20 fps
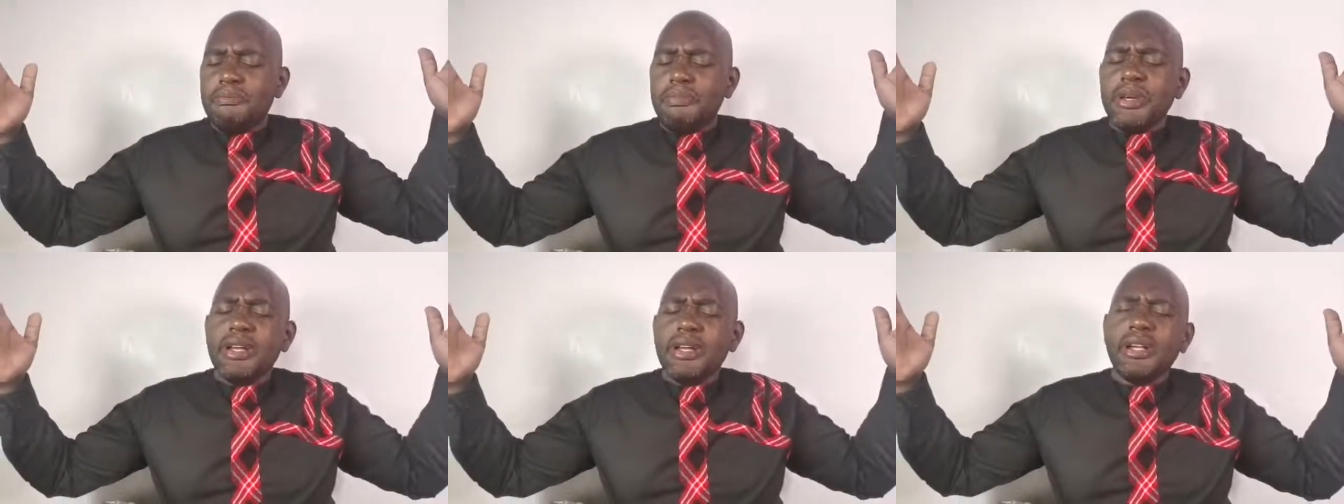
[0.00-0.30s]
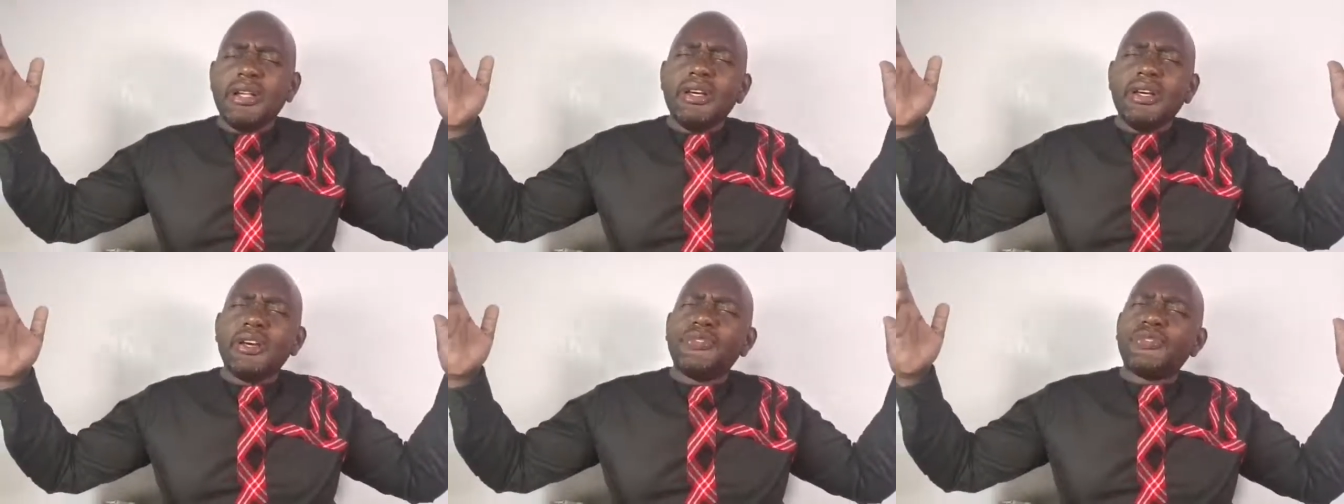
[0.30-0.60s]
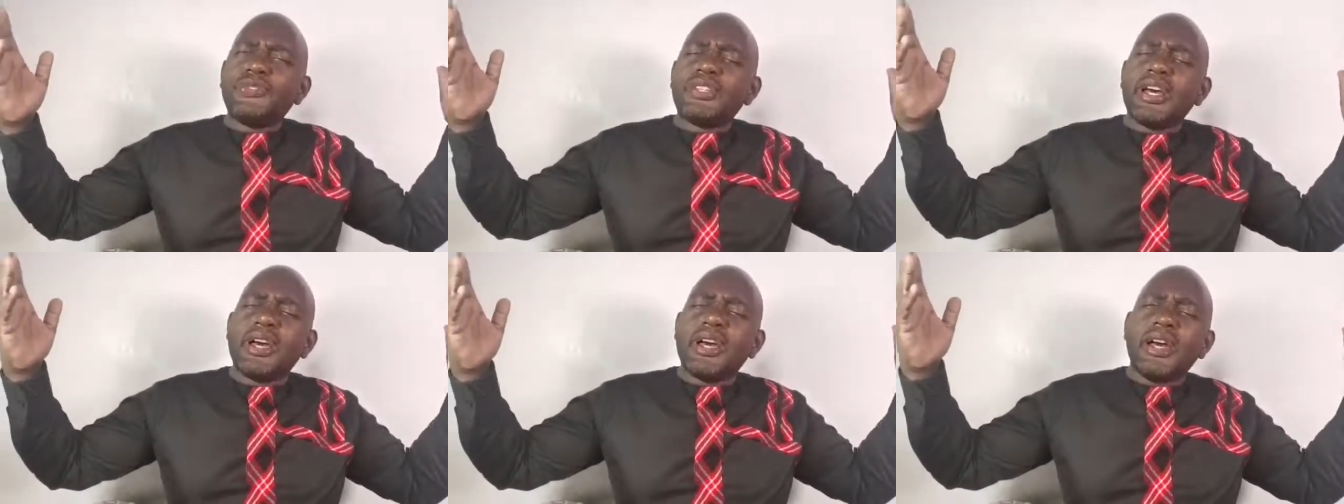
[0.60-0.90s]
Be
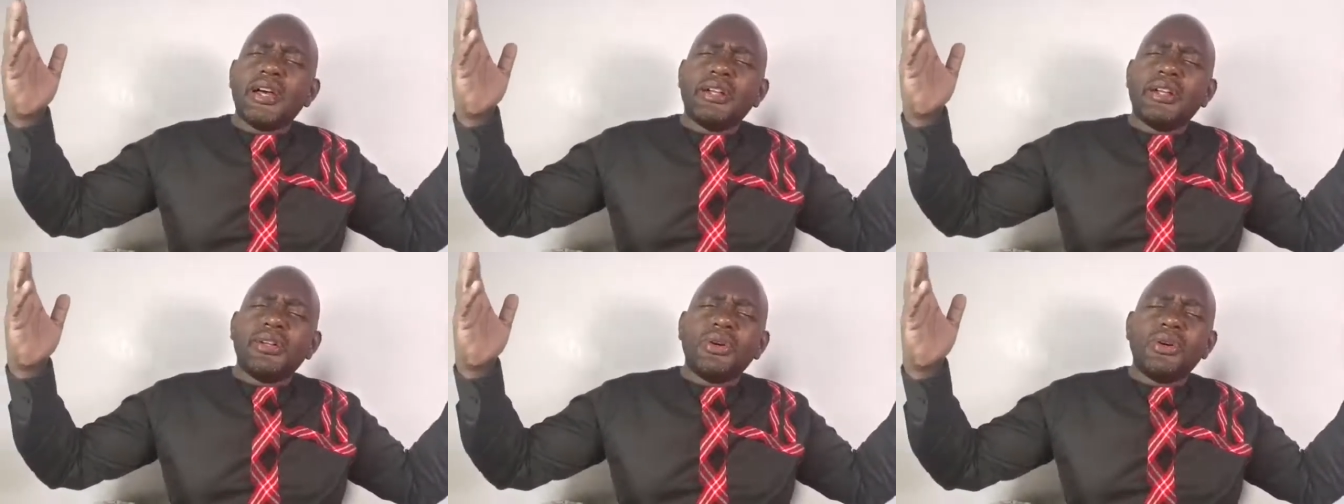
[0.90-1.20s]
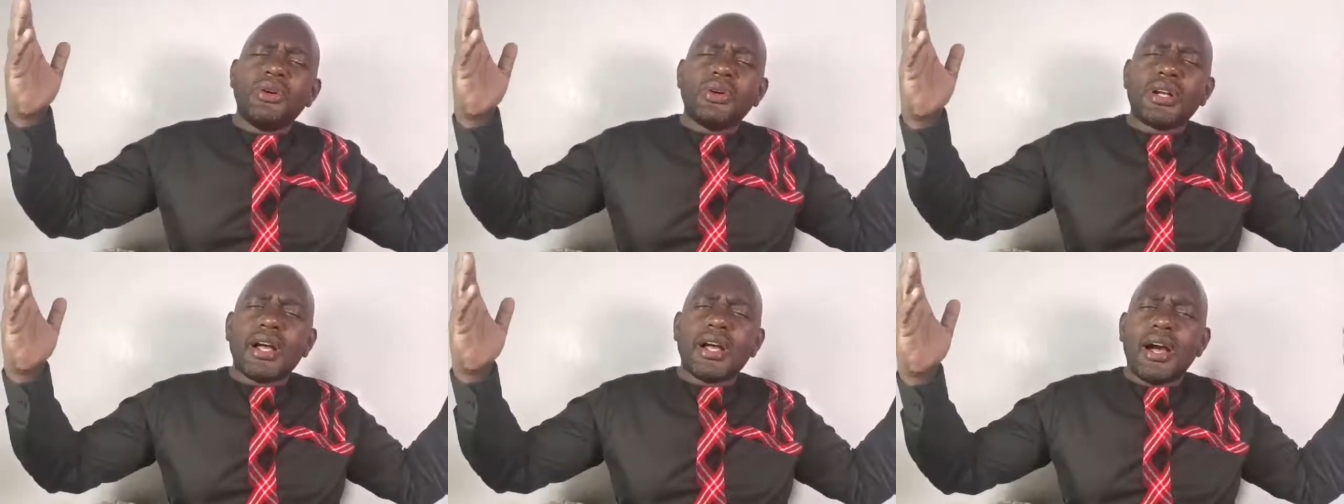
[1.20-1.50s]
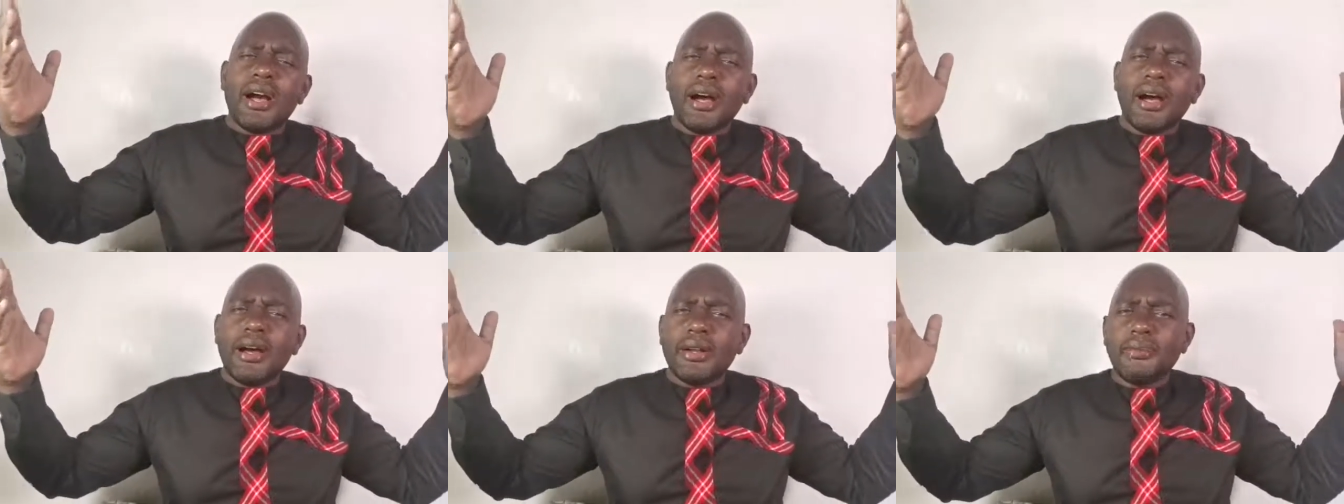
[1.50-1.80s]
lifted, O
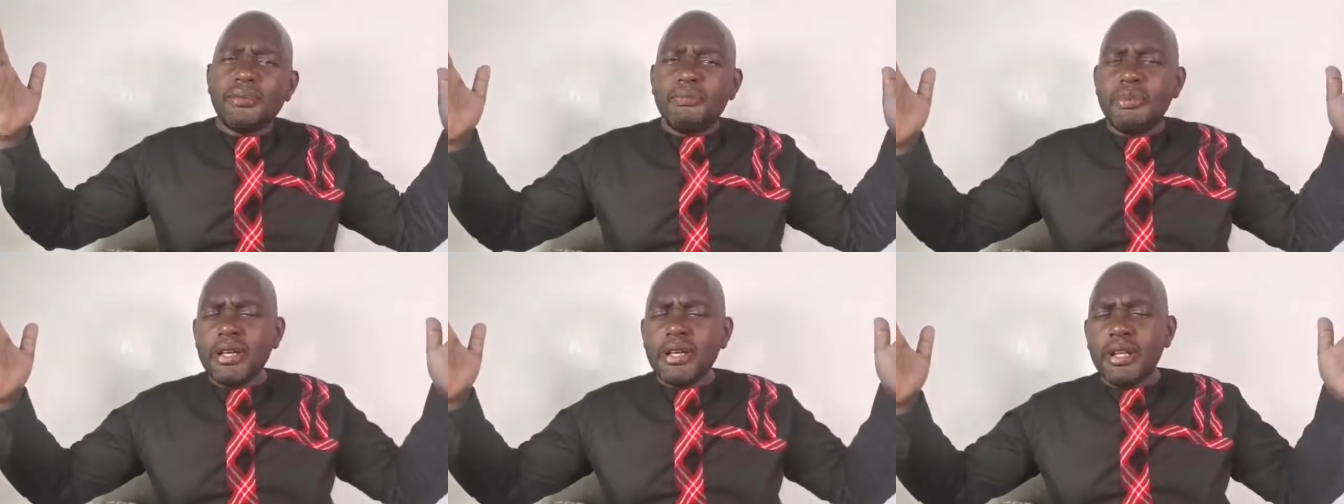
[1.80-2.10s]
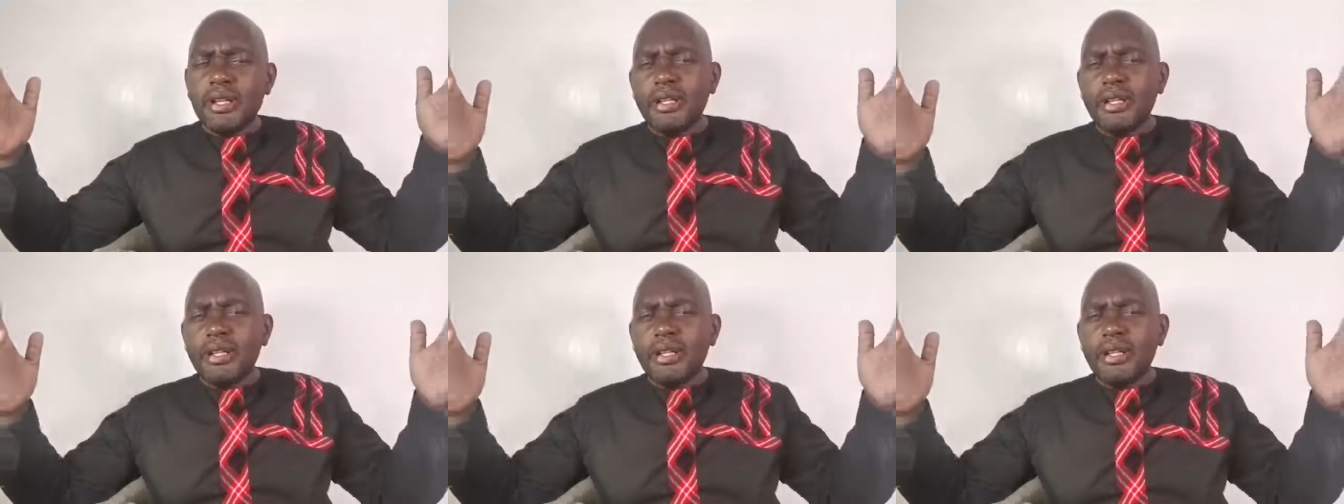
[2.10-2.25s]
God. Be